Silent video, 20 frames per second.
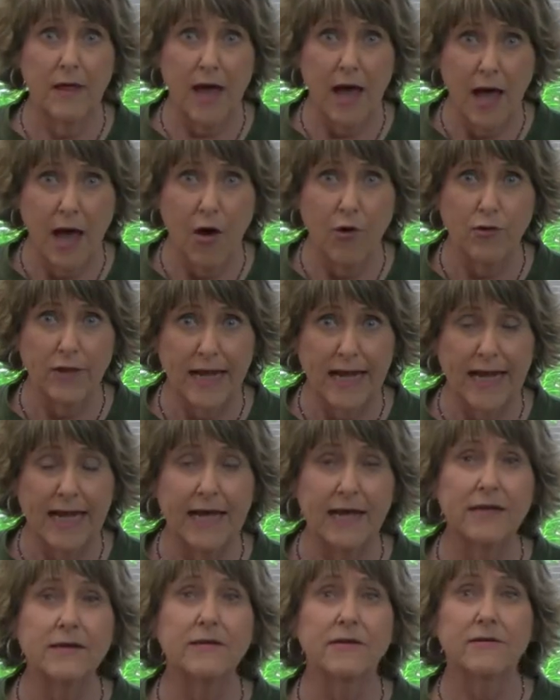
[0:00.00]
how they
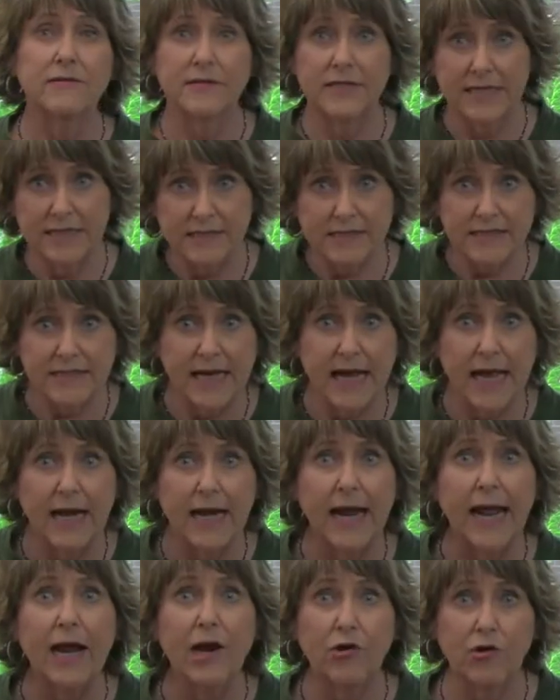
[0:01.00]
handle these
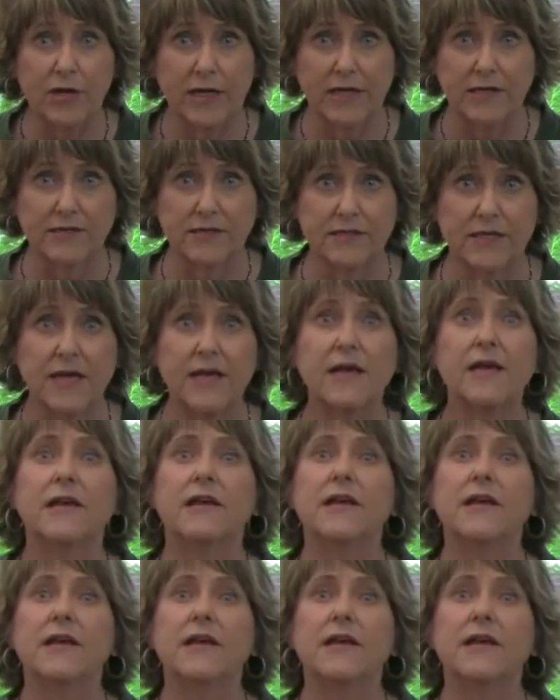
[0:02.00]
10 areas.